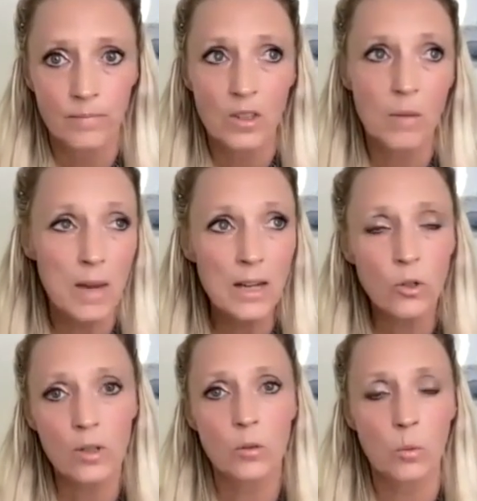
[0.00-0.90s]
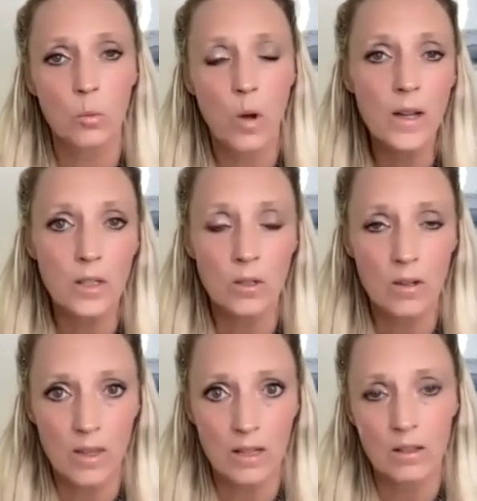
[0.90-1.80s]
The matrix would want you to
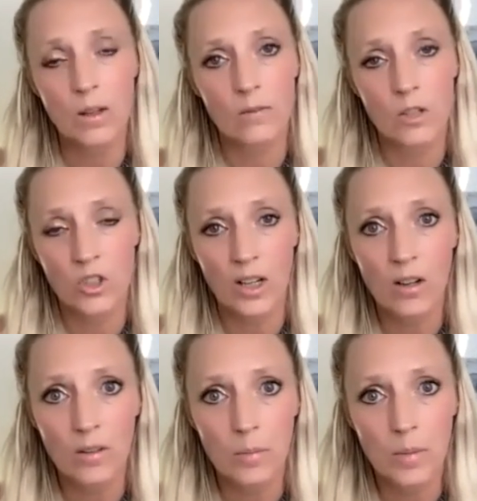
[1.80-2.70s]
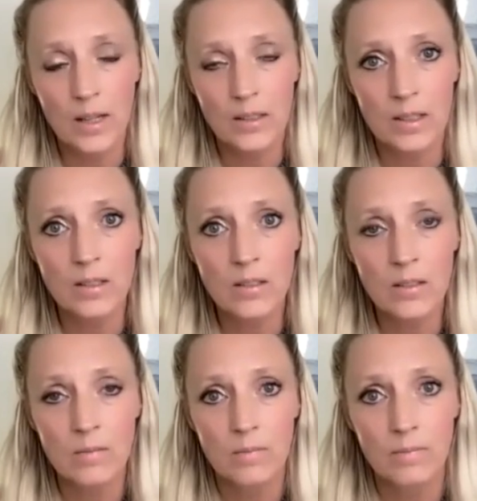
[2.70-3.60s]
think that you have to check all the boxes